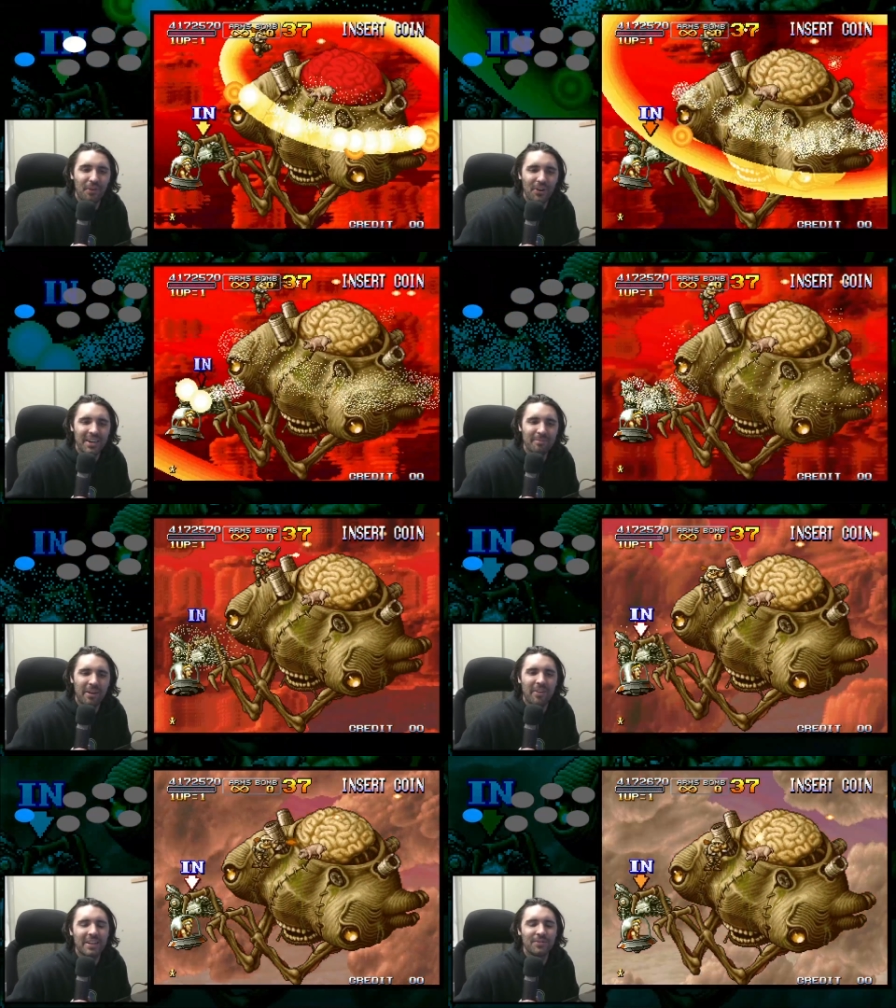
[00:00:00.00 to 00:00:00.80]
forwarded.
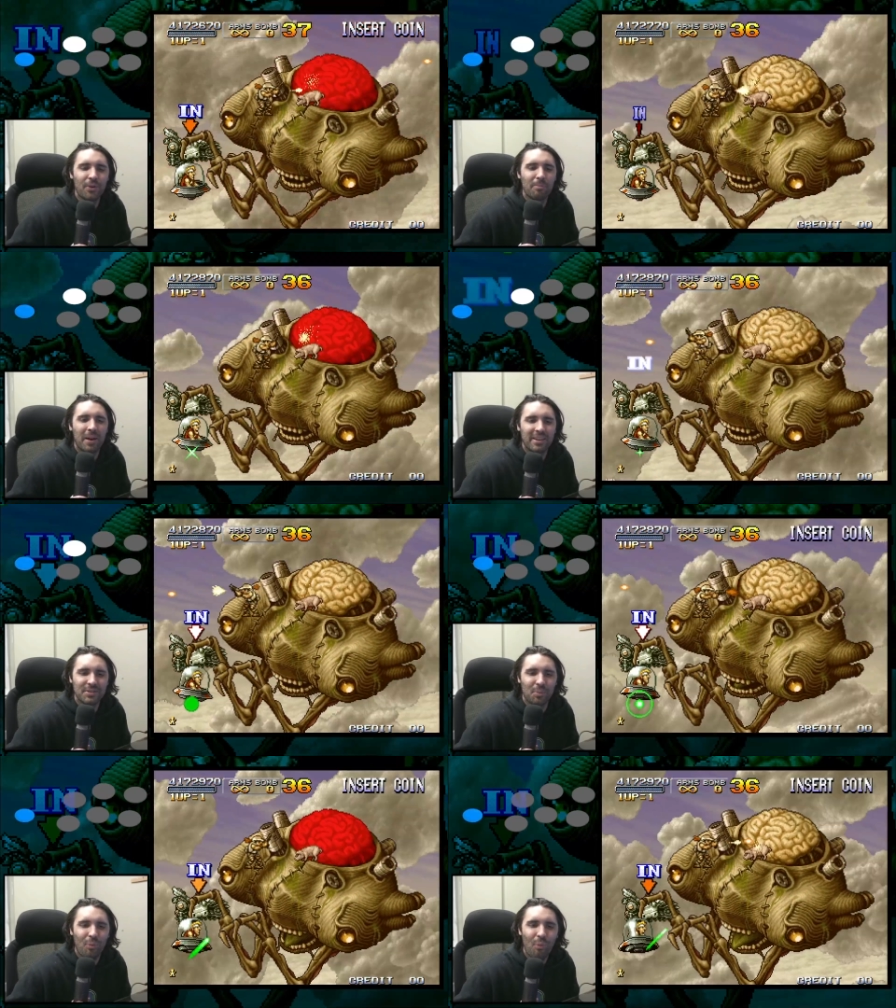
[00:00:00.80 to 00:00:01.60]
My fast forward button
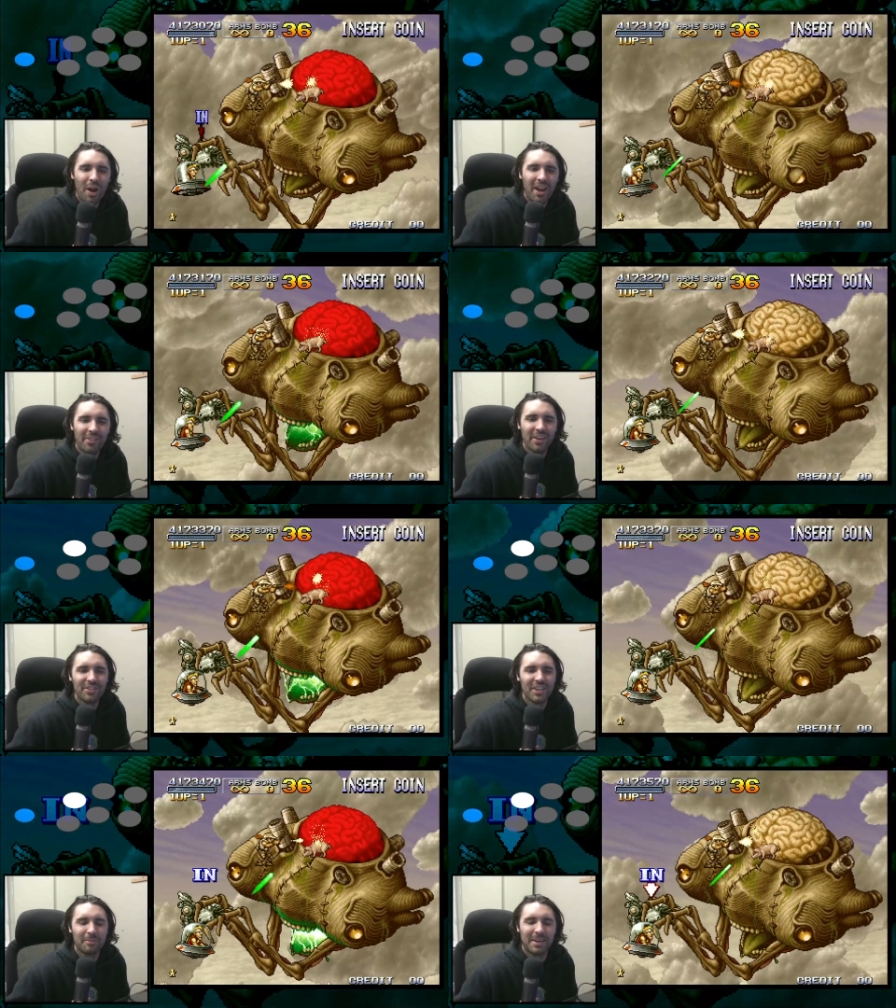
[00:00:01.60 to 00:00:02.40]
is way on the
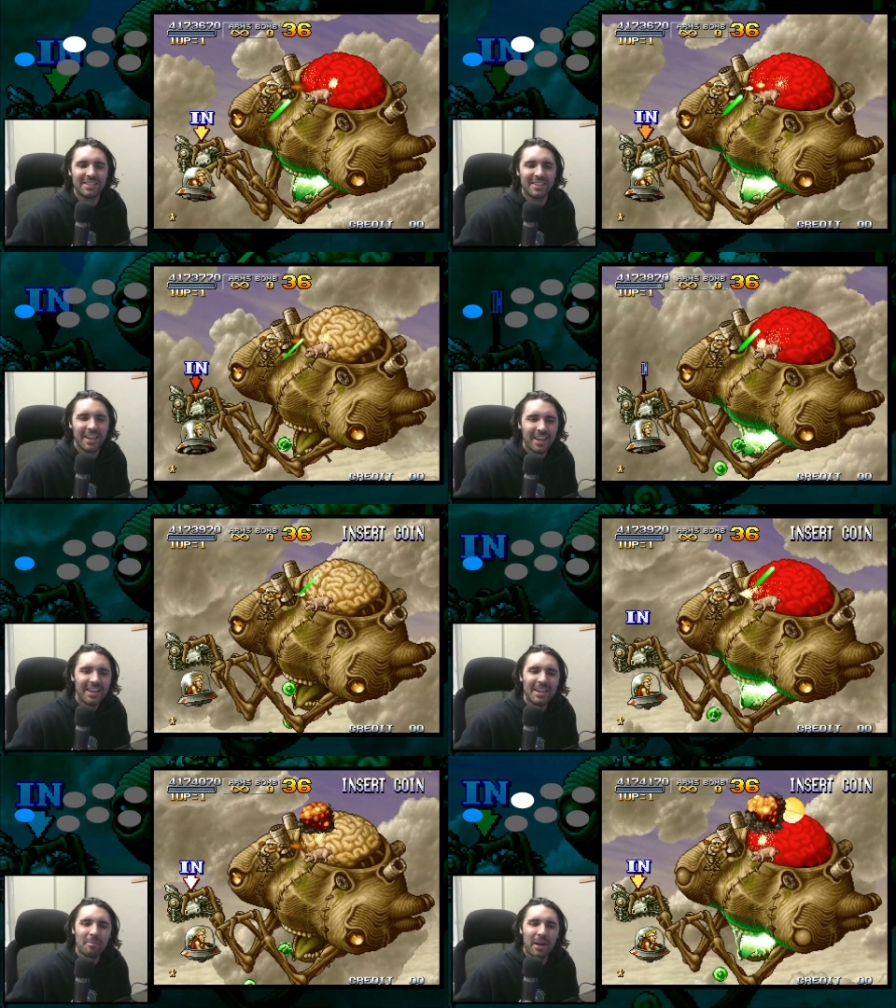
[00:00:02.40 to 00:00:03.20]
other side of my stick,
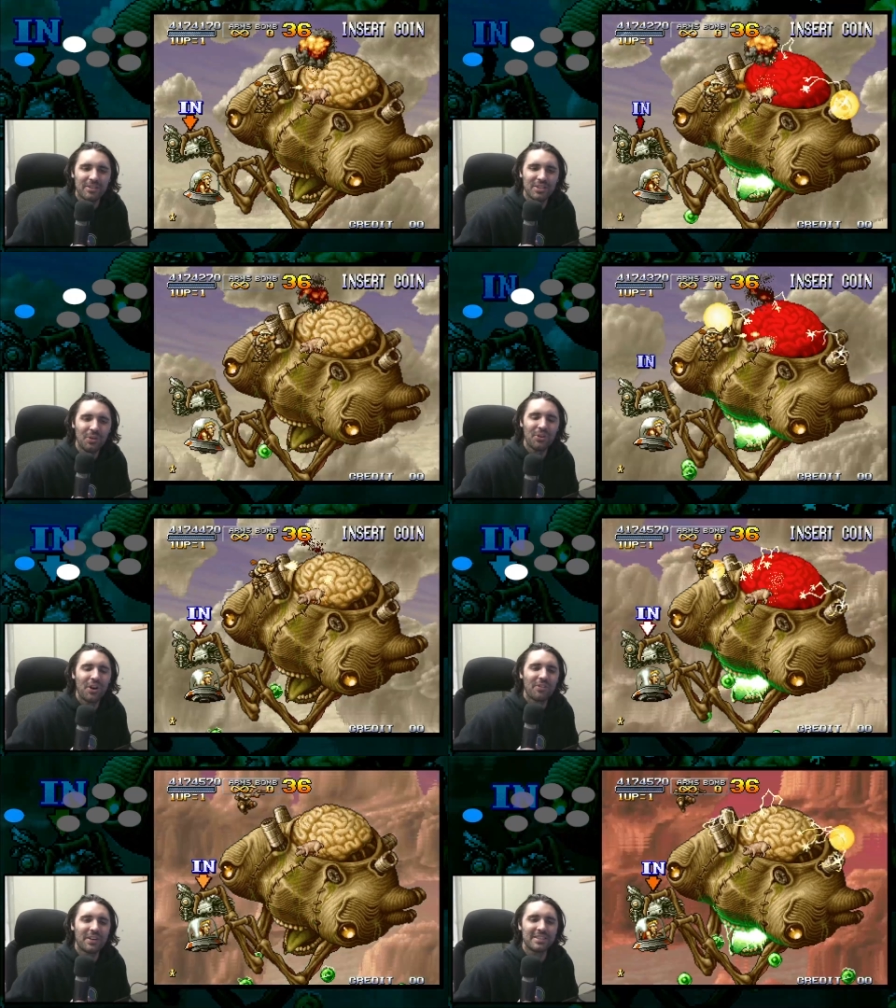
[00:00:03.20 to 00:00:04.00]
but I was so
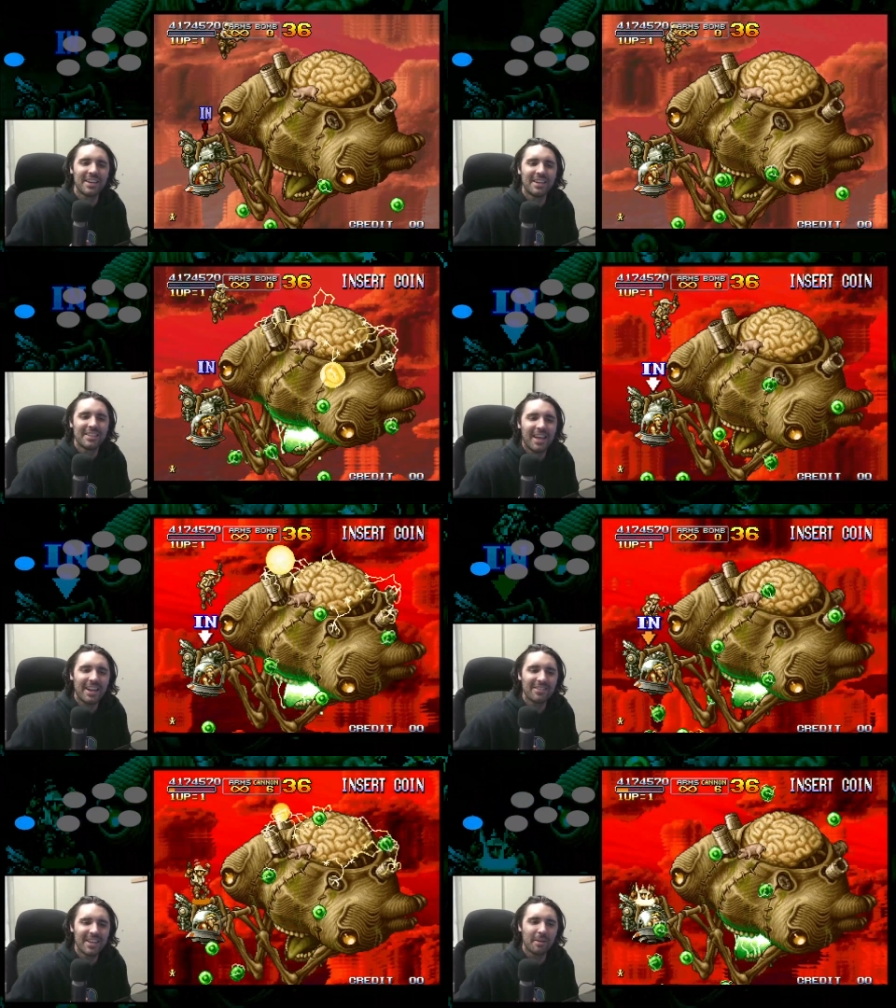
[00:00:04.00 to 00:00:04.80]
nervous that
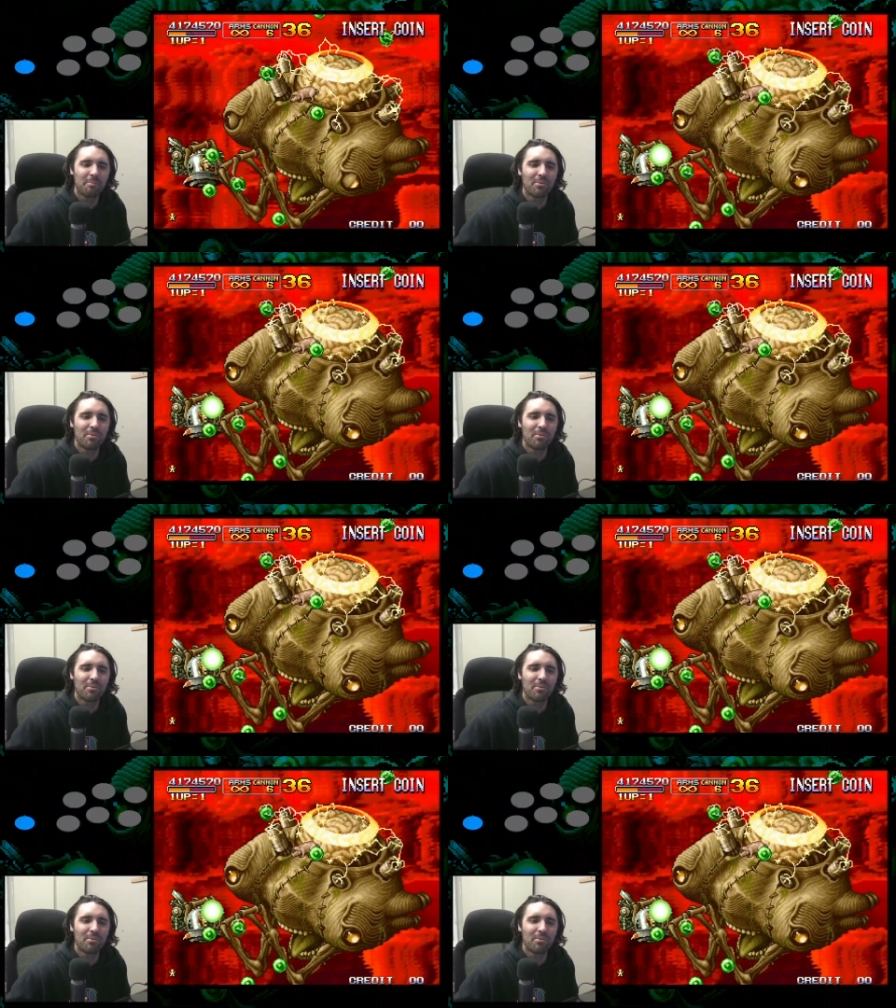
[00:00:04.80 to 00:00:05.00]
I was like